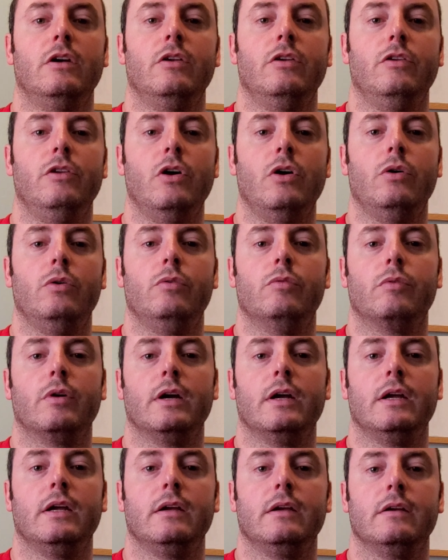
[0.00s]
no
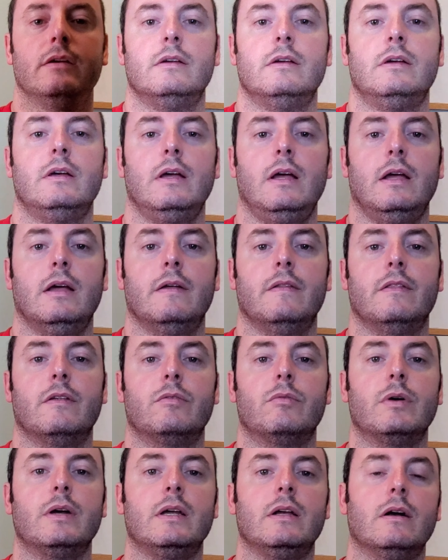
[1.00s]
ring and the
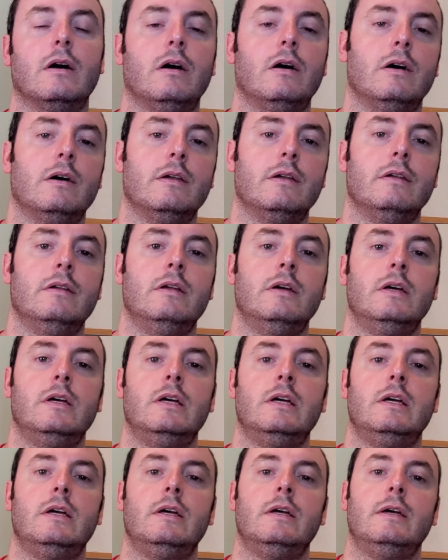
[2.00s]
ring on.
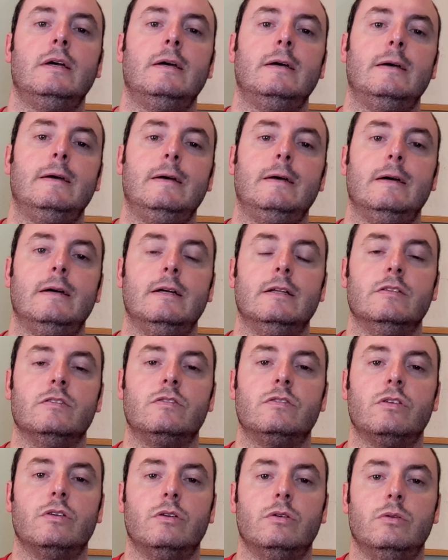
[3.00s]
And
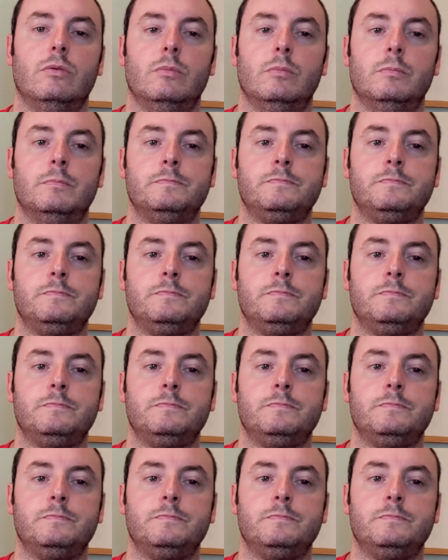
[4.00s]
so